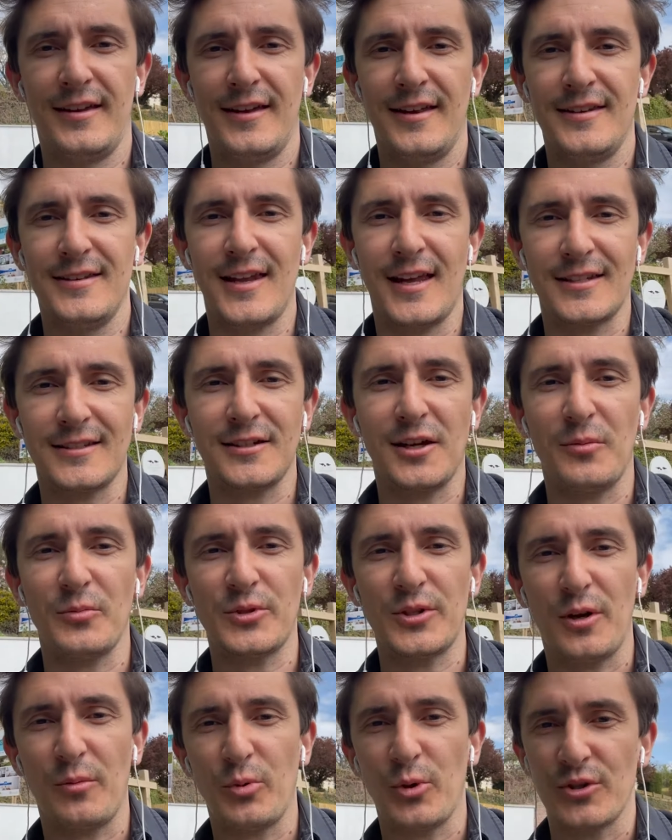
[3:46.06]
Next up
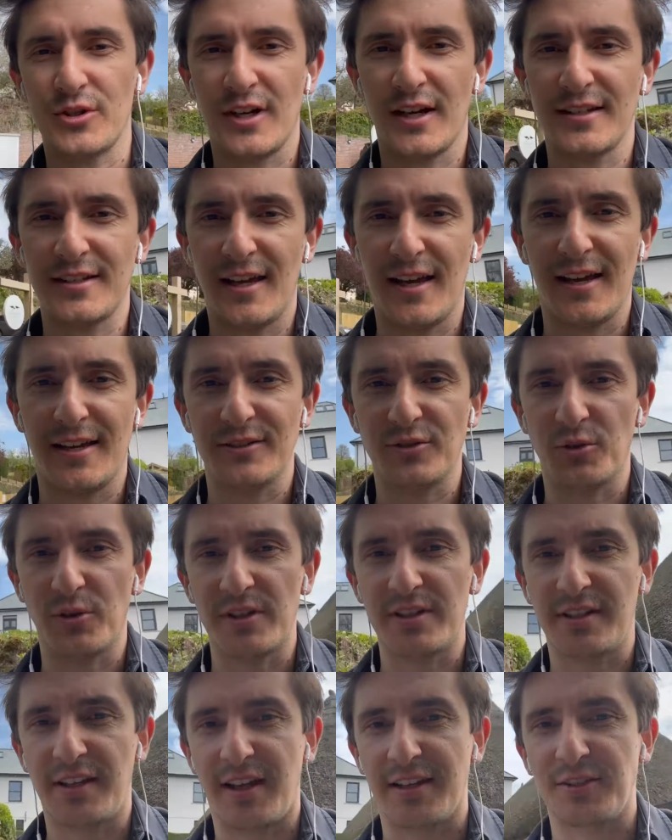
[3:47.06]
was our project at
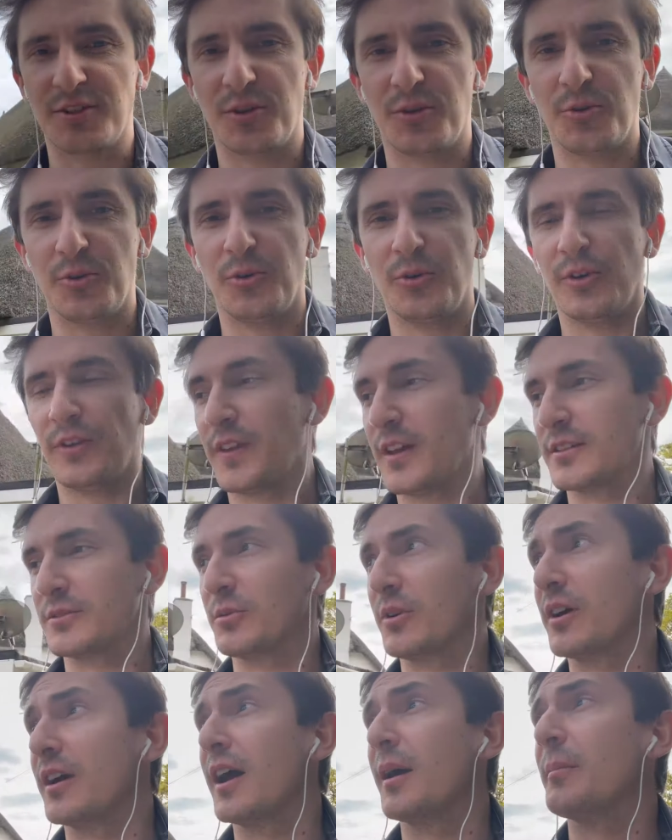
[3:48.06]
Oystercatcher Court, and that's
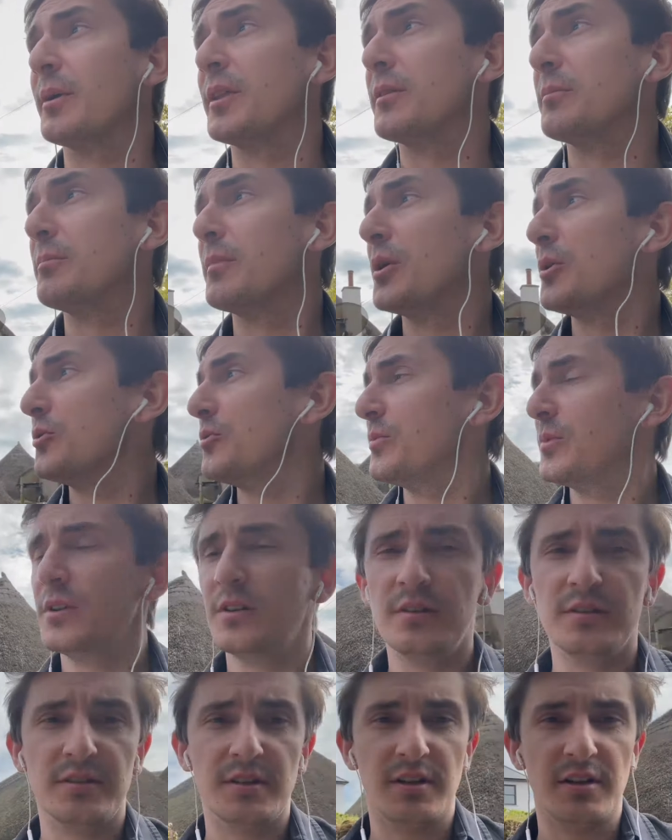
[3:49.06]
where I am at the
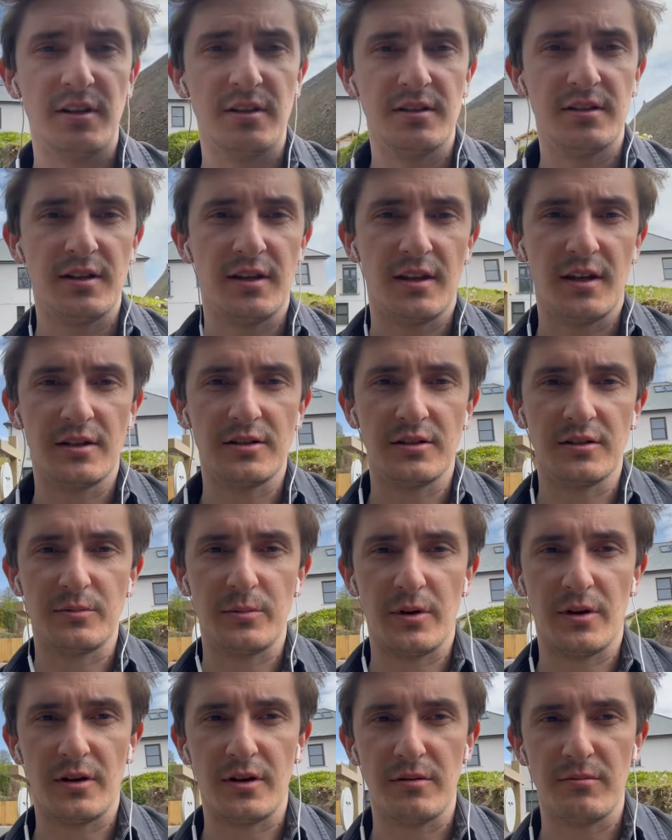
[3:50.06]
moment. And you can see that just
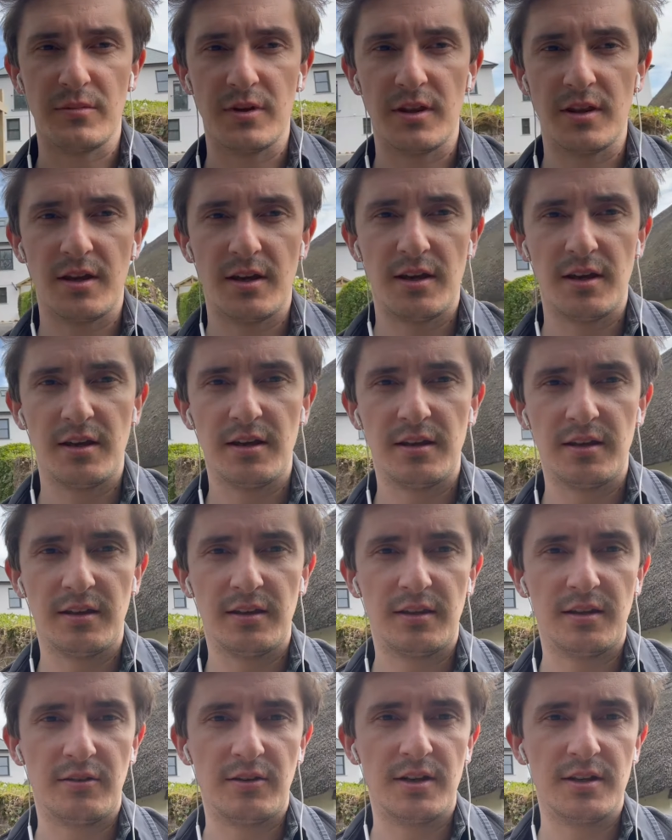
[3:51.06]
behind me there.
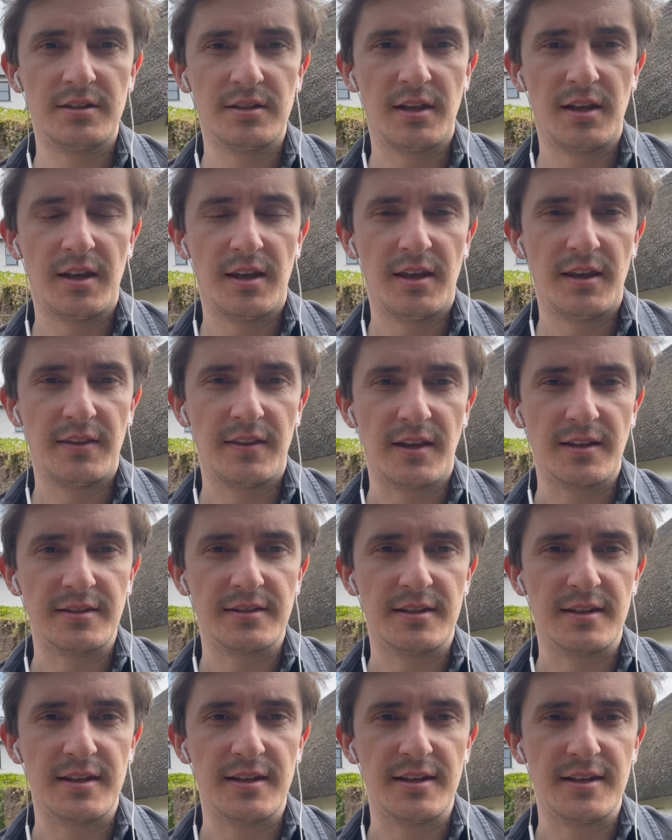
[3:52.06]
There it is. That's
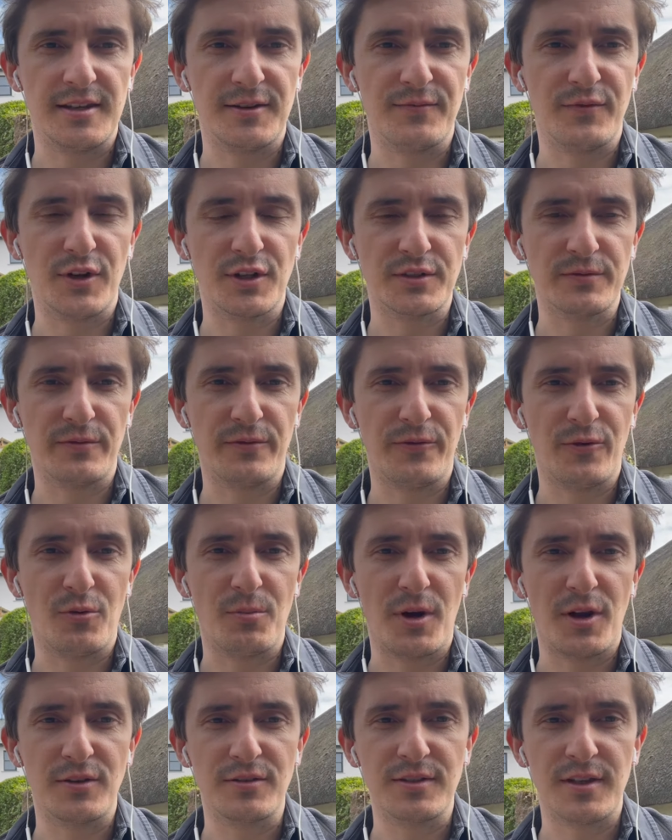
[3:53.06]
the conversion of a
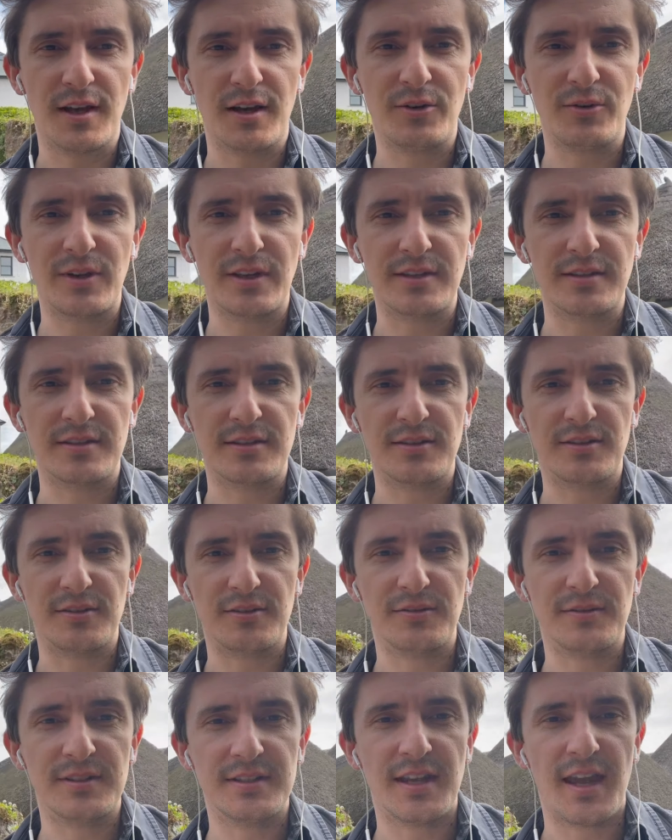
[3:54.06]
former hotel
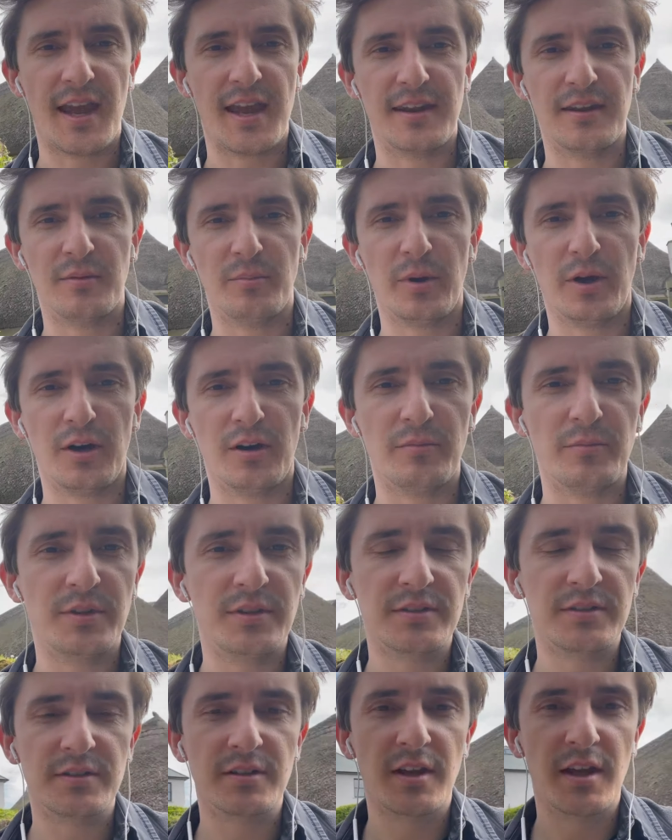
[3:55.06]
into 10
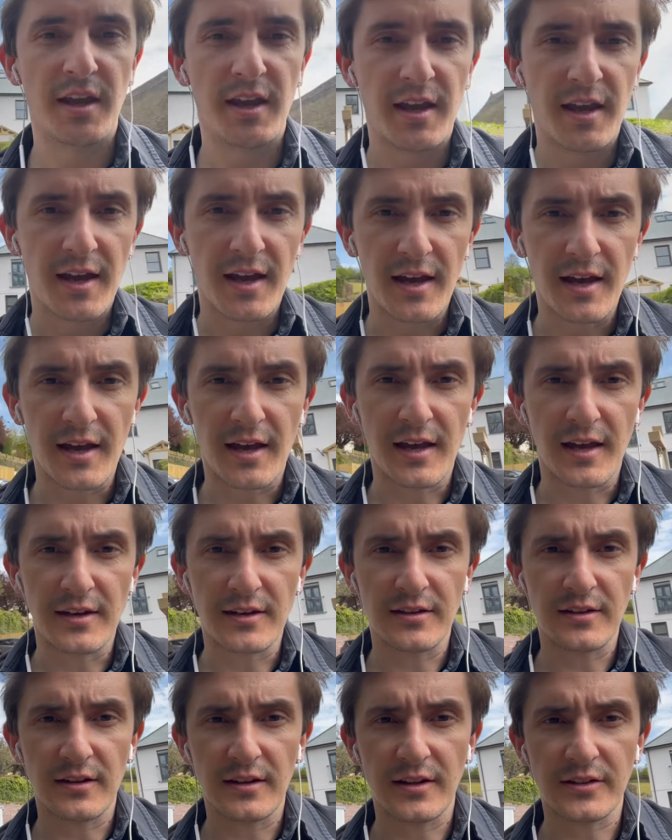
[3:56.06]
apartments.
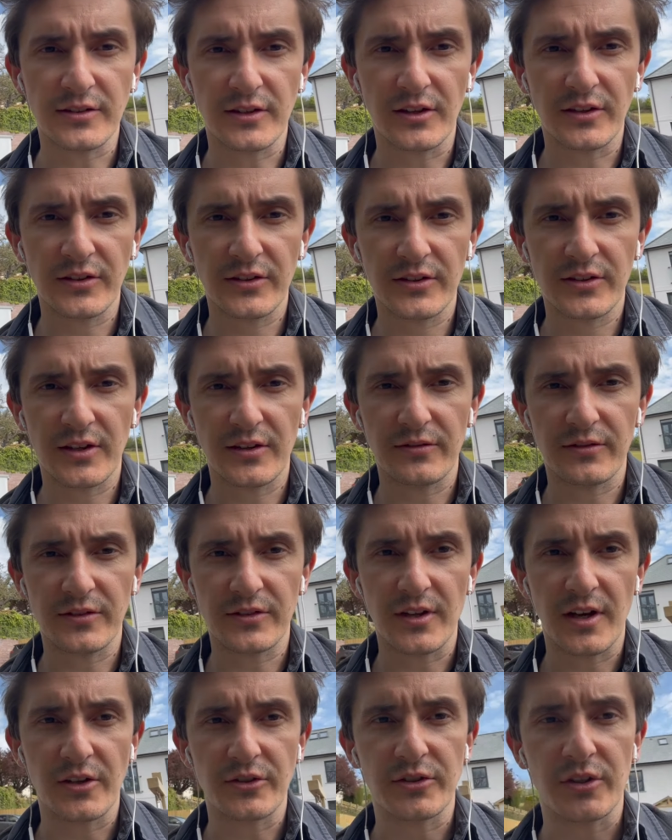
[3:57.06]
And there's our for
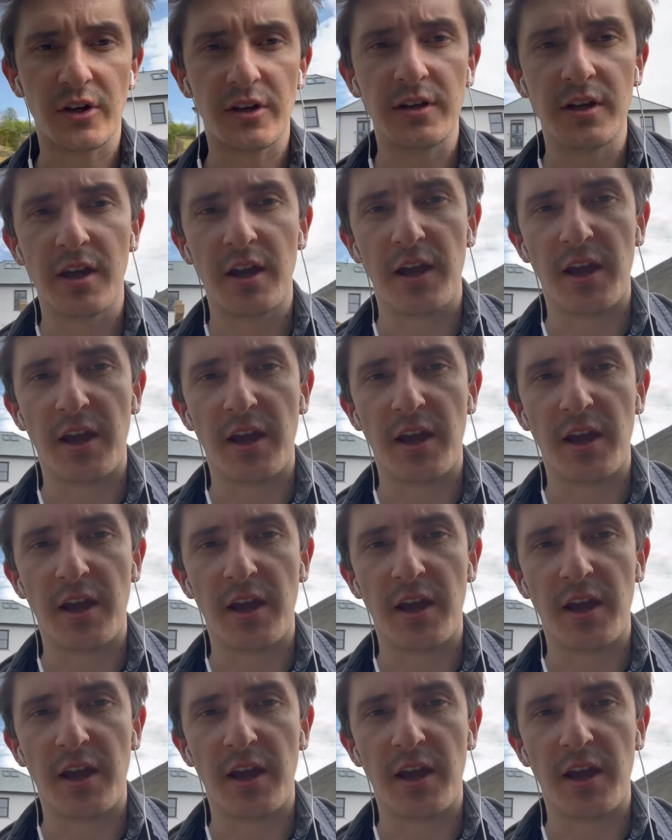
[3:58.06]
sale sign.